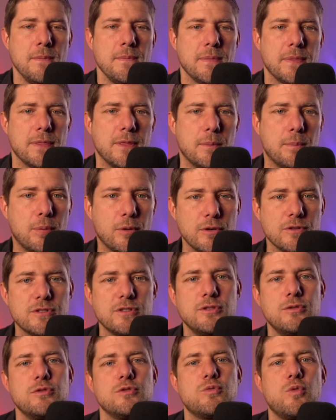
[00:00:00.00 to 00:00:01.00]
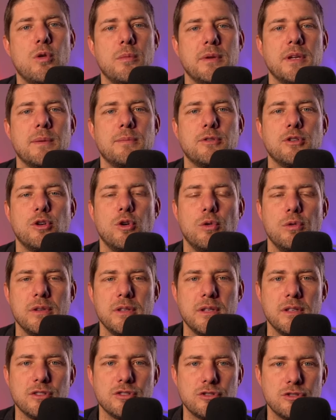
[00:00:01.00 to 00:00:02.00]
The person who's warming up the
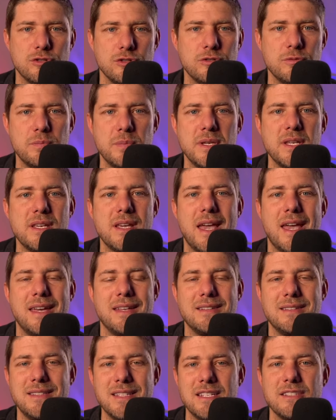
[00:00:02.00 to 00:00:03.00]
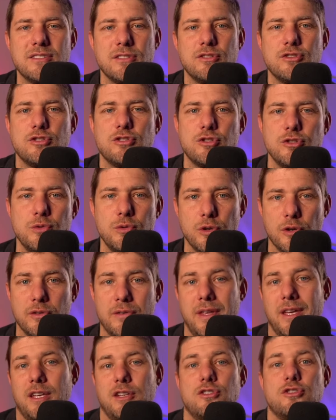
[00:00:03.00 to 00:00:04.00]
goalie should be a decent shooter
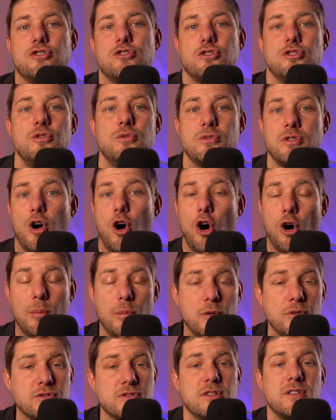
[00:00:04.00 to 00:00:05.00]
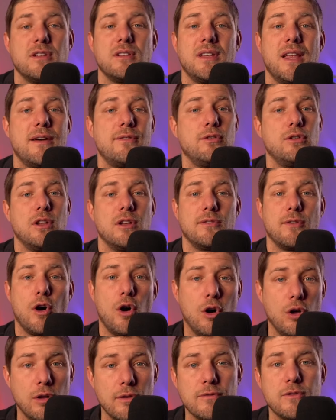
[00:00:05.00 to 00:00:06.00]
that can shoot almost to the level of
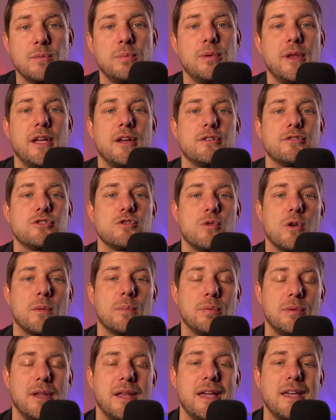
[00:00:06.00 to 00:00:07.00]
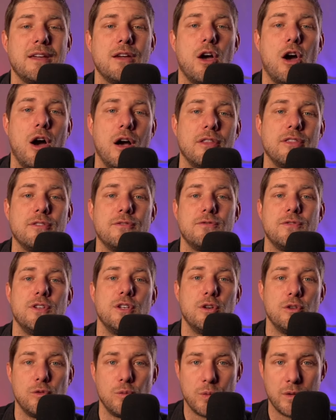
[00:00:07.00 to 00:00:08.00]
all of the players who are playing on the
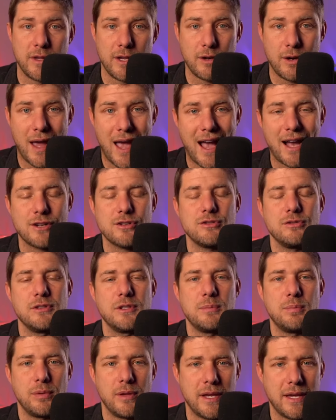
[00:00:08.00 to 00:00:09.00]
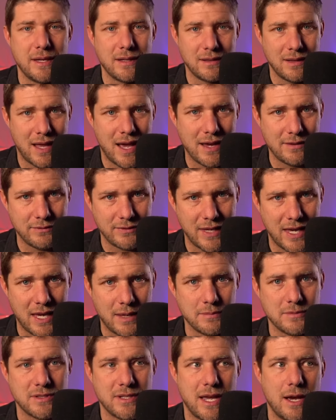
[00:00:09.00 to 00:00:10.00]
field when they're actually playing live
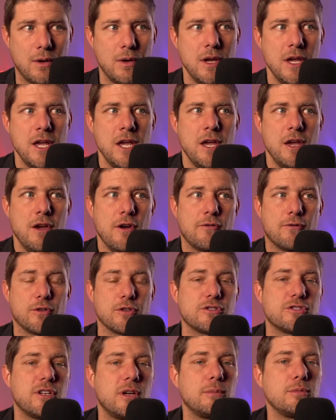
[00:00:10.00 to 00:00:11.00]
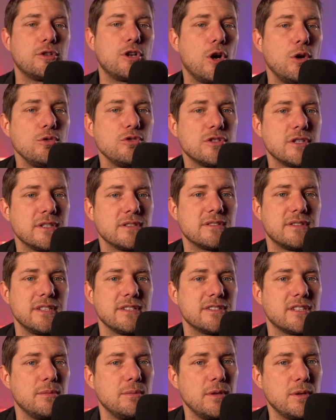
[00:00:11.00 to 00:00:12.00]
games. Now, for some coaches,
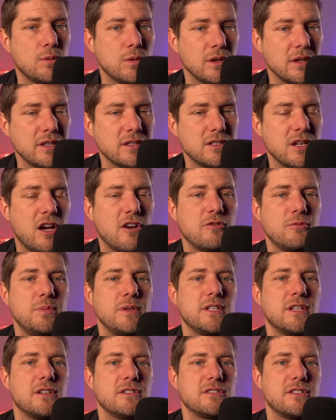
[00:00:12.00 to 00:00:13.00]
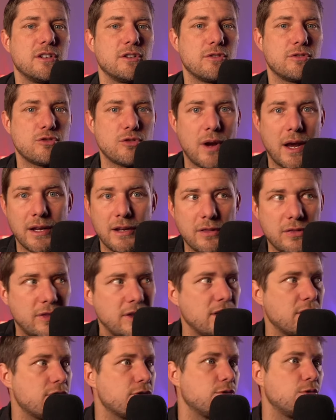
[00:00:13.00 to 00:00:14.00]
this can be really tough because they're trying to
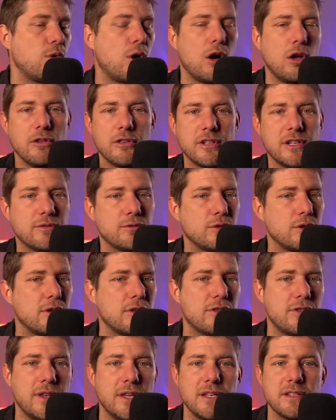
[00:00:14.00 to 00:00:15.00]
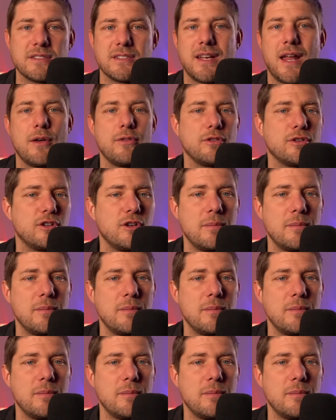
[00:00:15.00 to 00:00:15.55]
think through all the different things and how they're going to